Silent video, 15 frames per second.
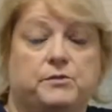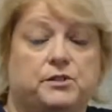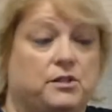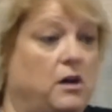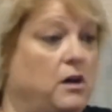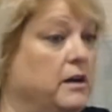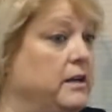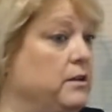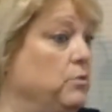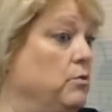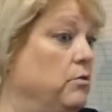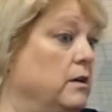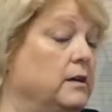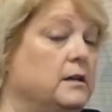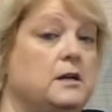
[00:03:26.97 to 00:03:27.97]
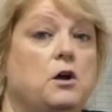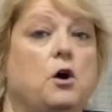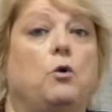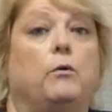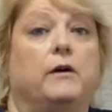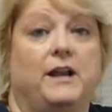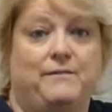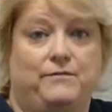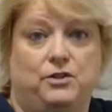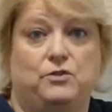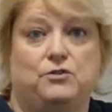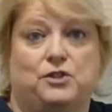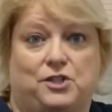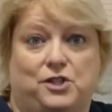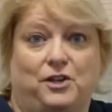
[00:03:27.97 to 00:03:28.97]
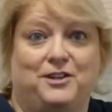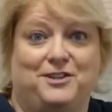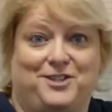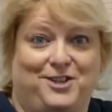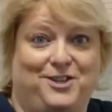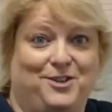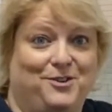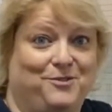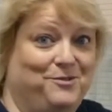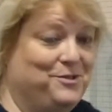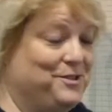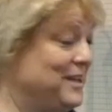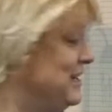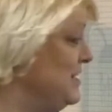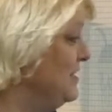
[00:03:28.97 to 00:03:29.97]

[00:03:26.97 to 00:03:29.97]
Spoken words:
sign or whatever you decide to use.